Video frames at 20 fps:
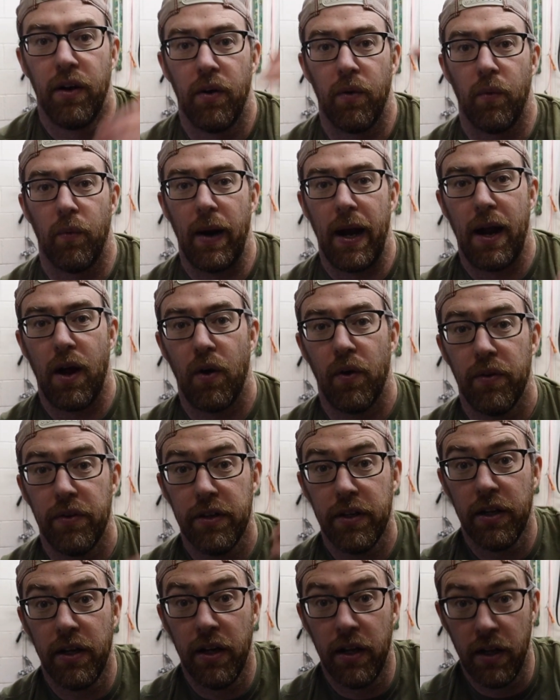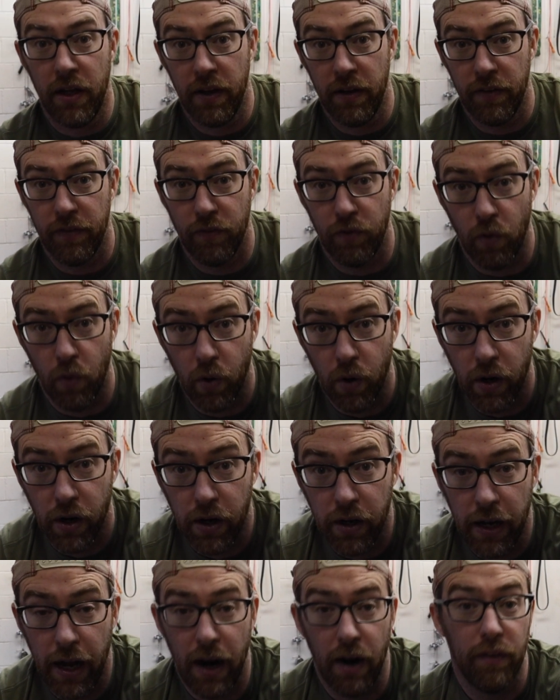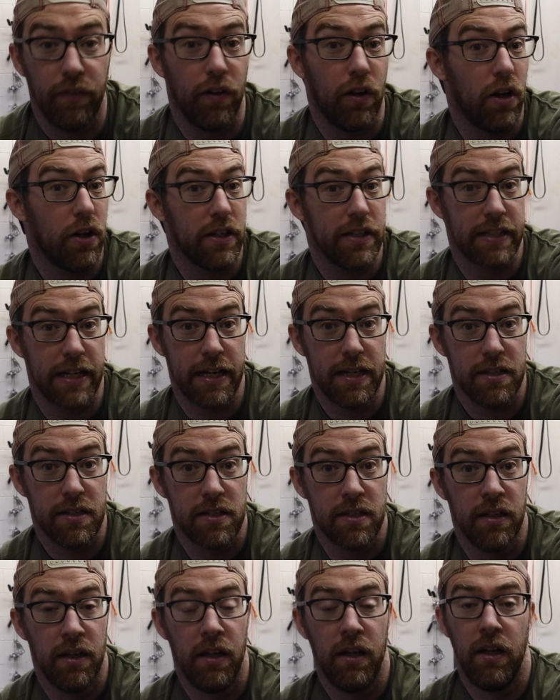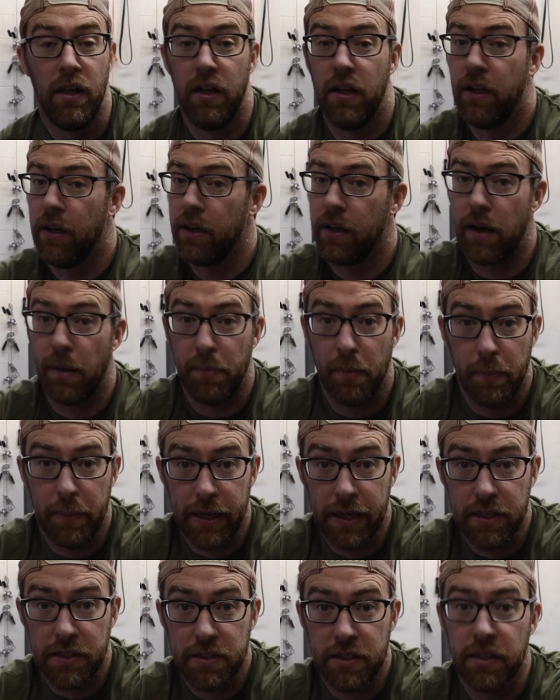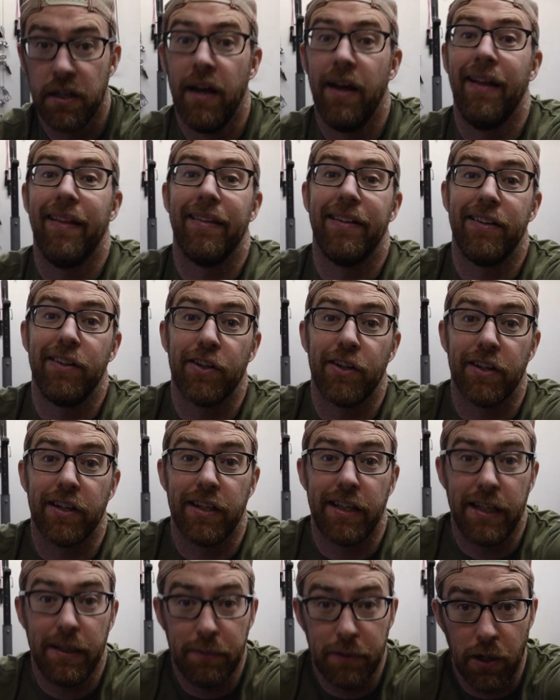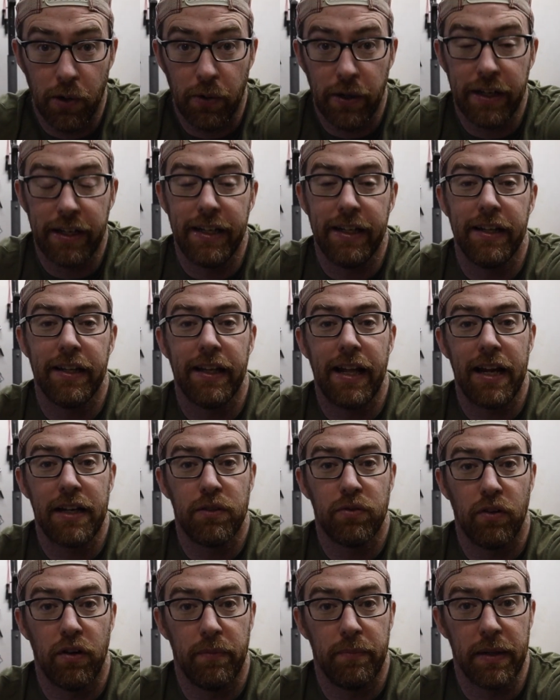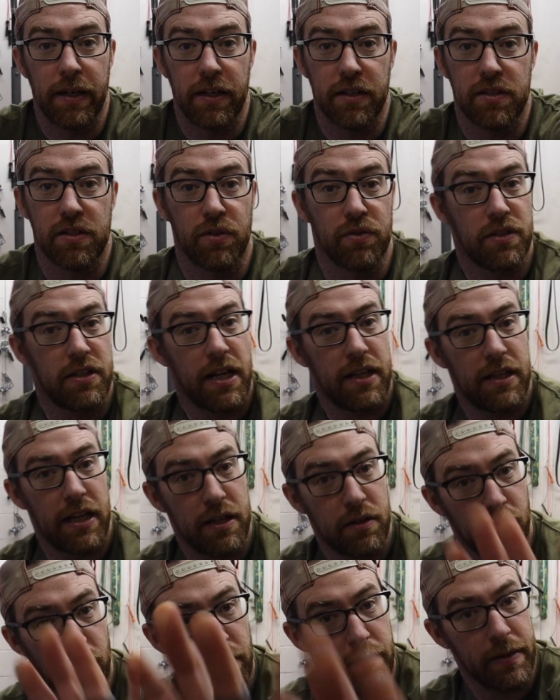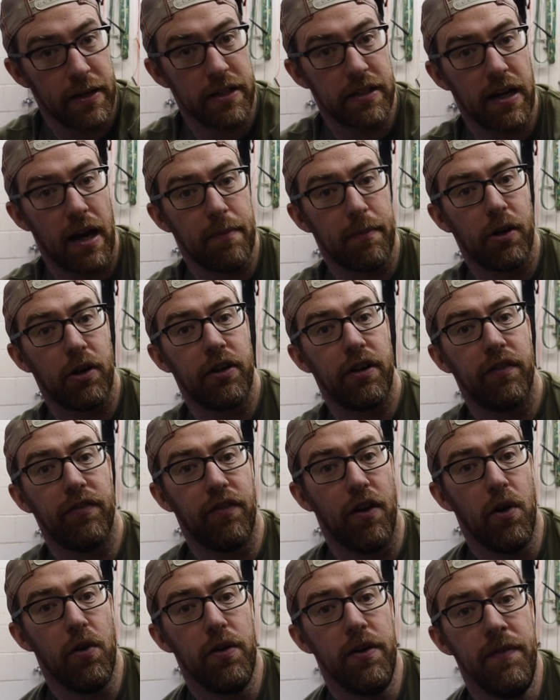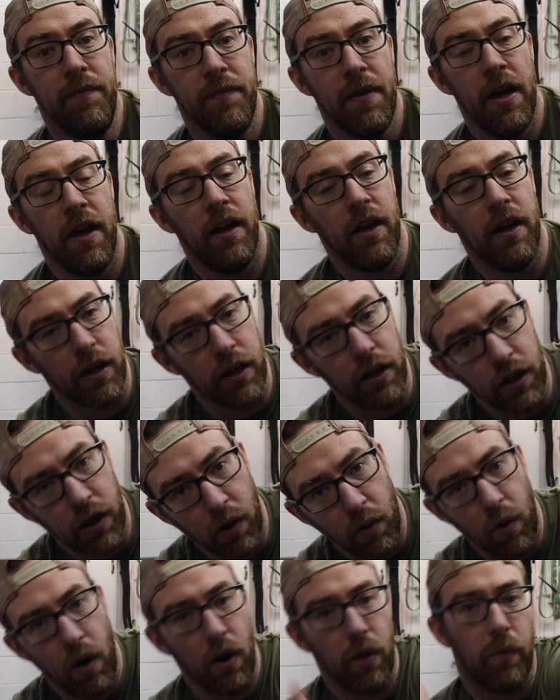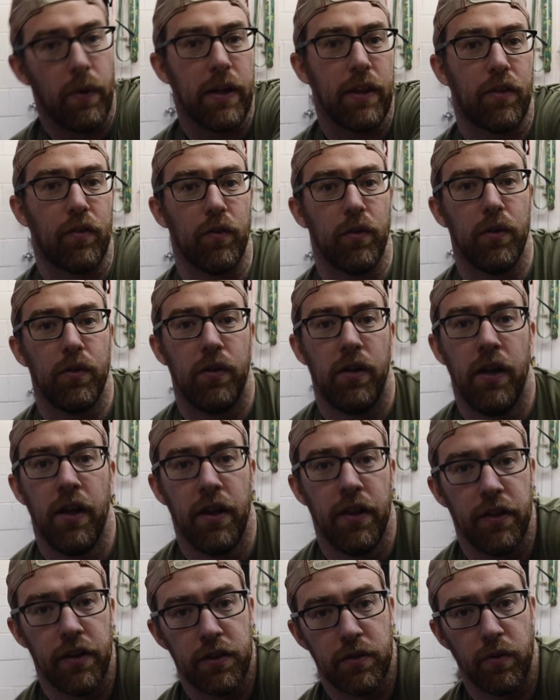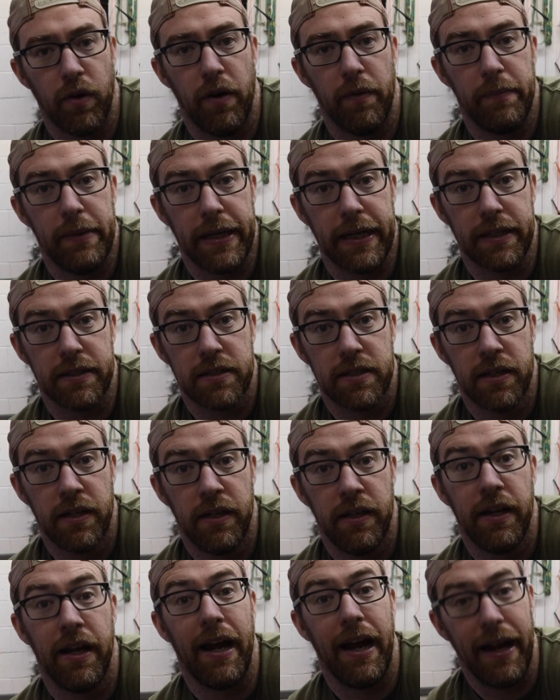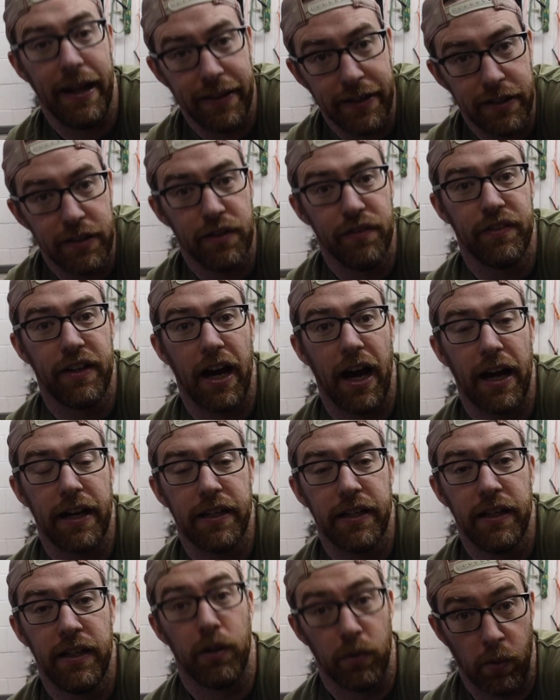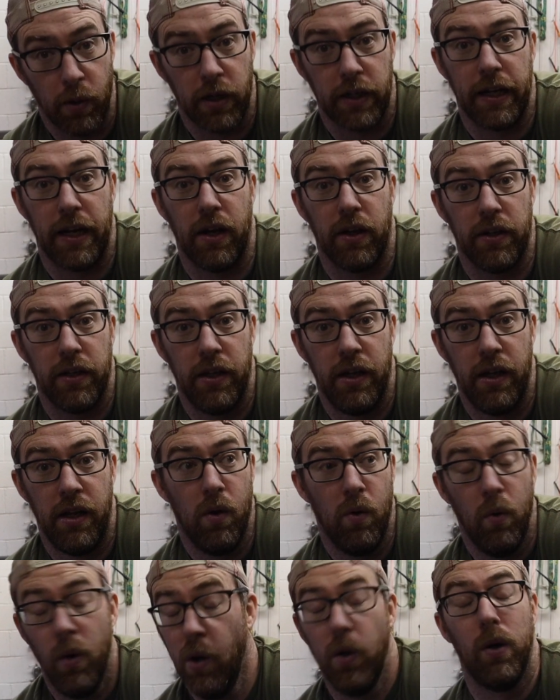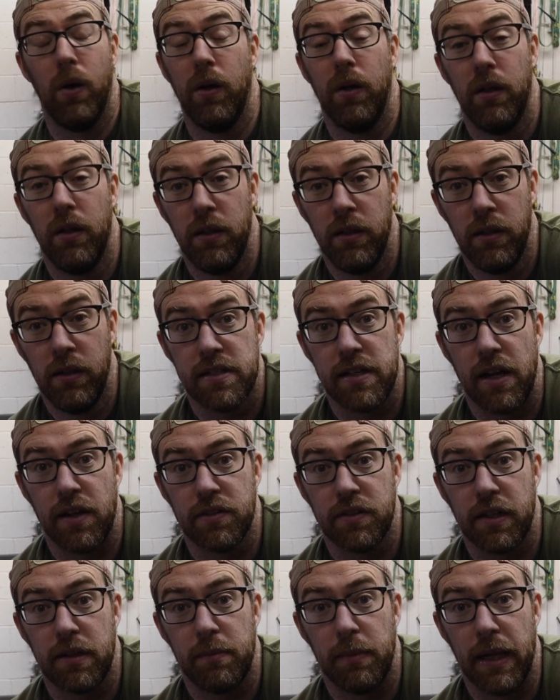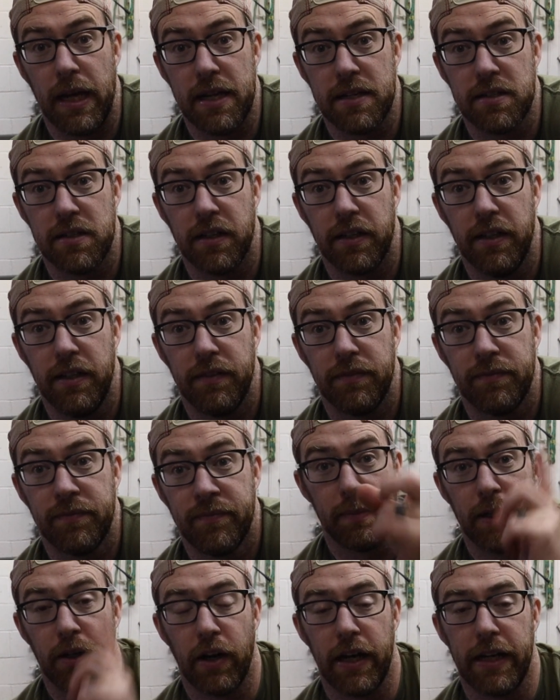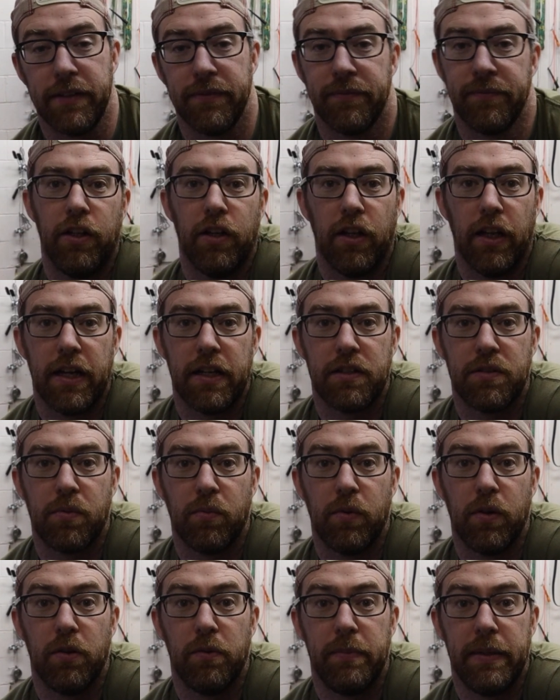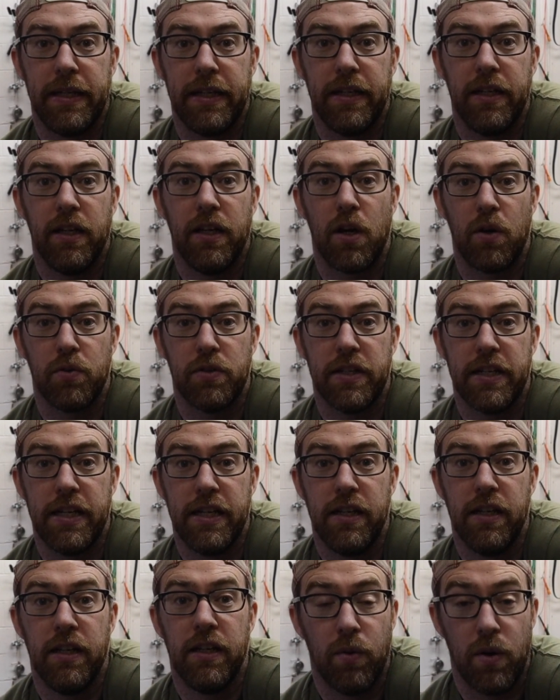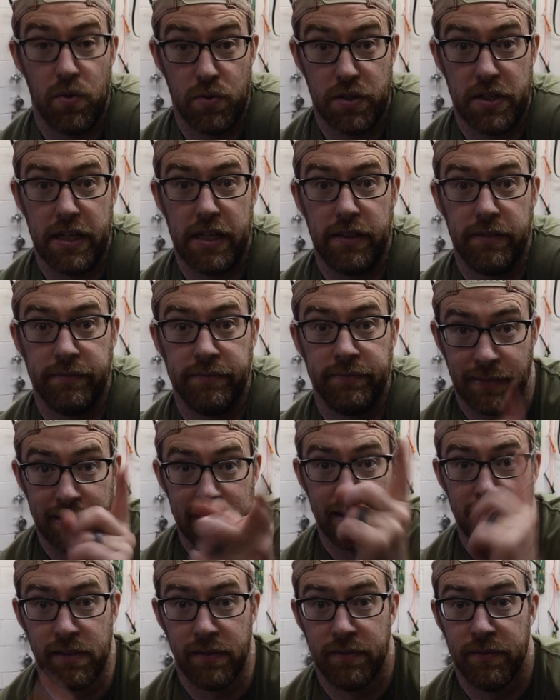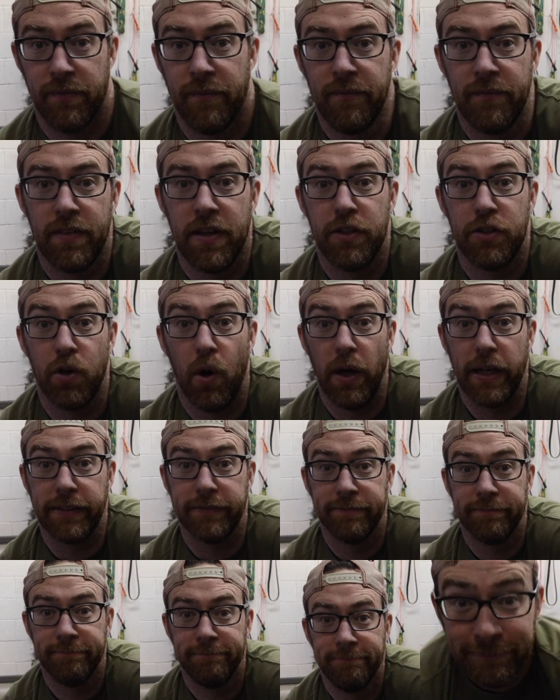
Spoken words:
round for however long it takes, a couple minutes, then you're gonna keep going into that 12 minutes. So set that 12-minute timer on your phone, go all the way through the 12 minutes, and then you've got your workout. Woo! Sounds like a blast, doesn't it? It'll be great. Your legs will be toasty, roasty. Enjoy!